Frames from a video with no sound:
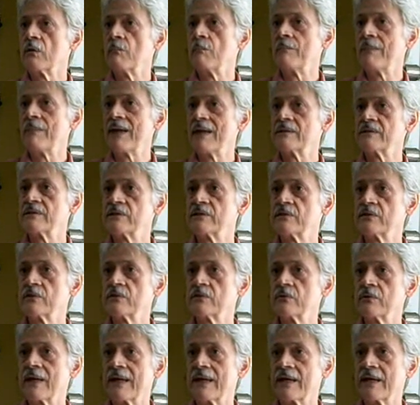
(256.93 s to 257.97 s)
meant
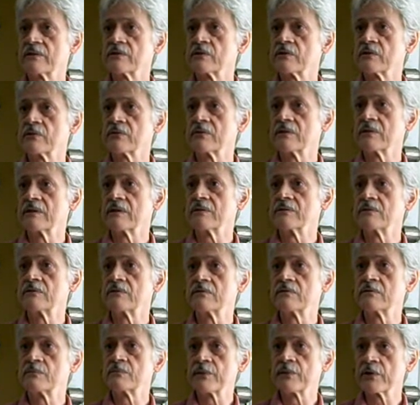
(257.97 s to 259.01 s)
to answer these
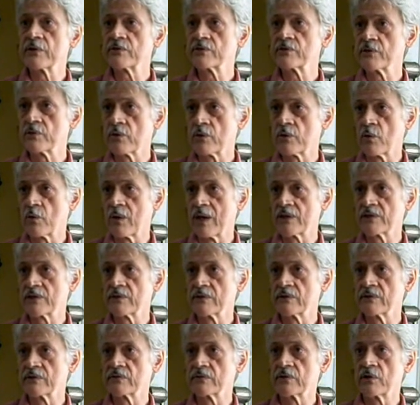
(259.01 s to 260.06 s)
spiritual
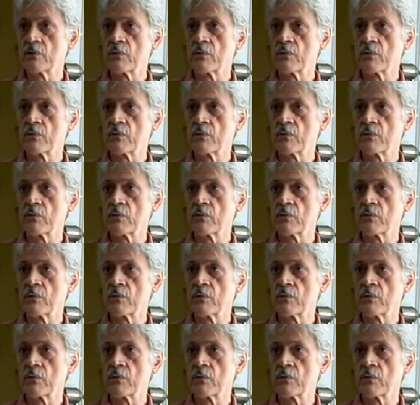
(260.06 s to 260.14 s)
questions.